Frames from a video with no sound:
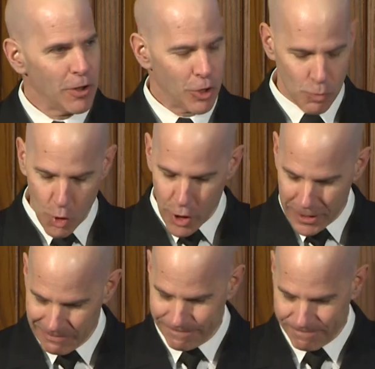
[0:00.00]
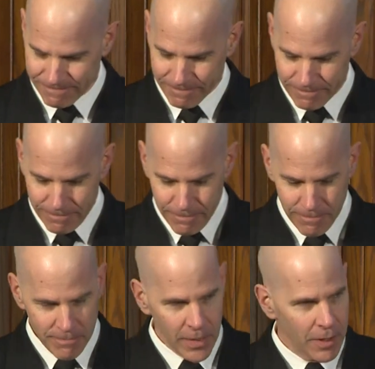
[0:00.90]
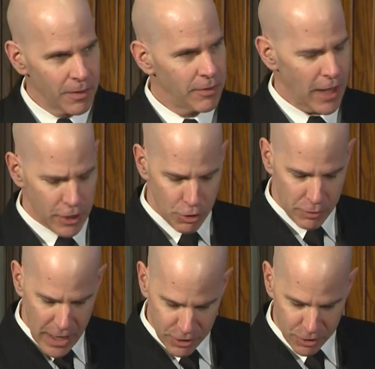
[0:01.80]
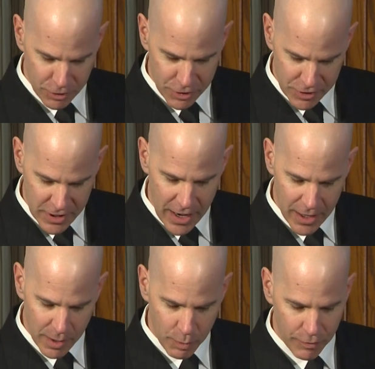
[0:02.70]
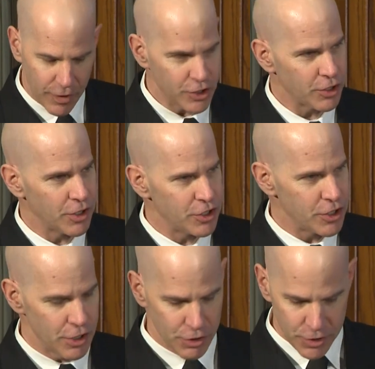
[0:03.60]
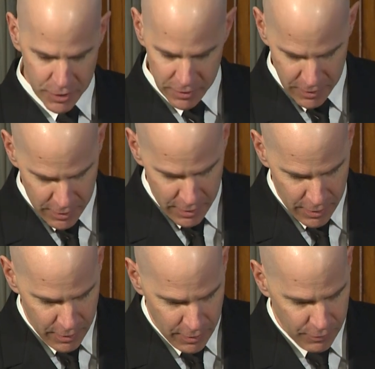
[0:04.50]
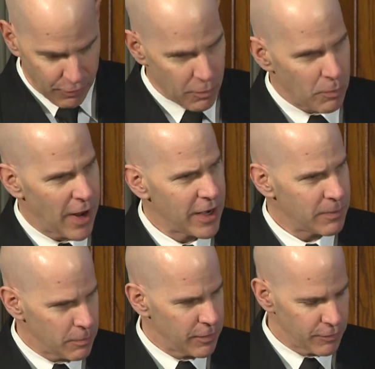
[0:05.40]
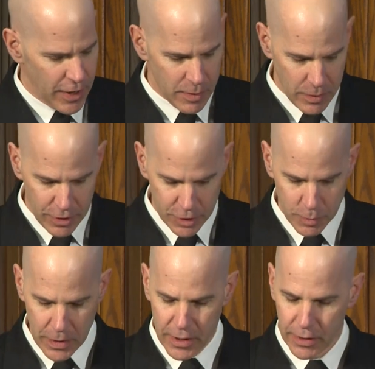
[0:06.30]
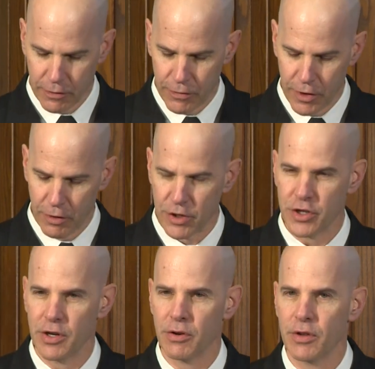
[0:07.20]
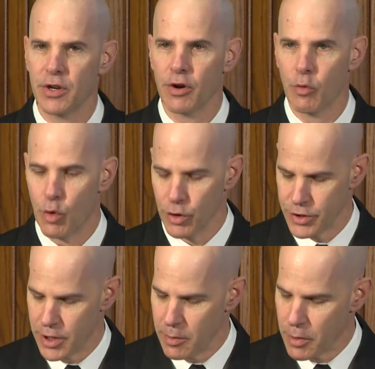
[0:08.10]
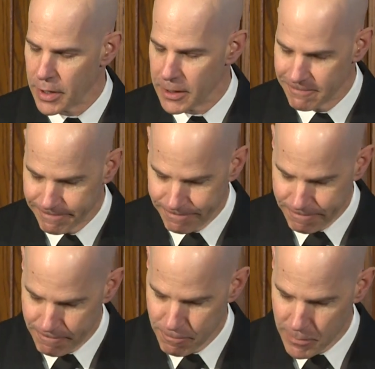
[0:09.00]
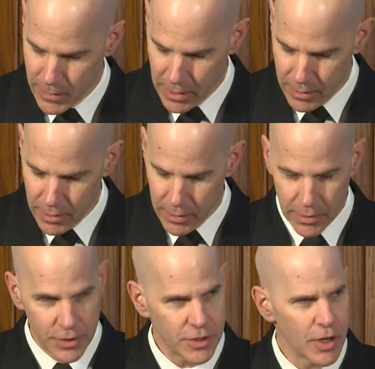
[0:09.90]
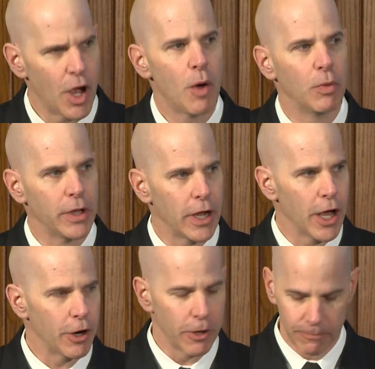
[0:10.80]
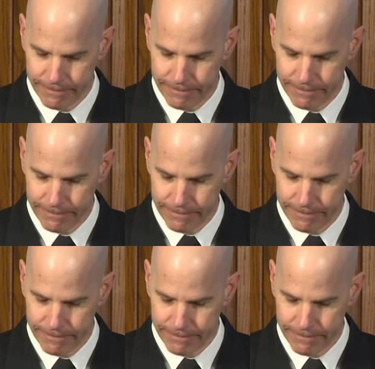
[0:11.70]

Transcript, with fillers: Good morning. Thank you, National Society of Professional Engineers, for inviting, inviting me to speak at the Federal Engineer of the Year Award Ceremony. This is a humbling honor.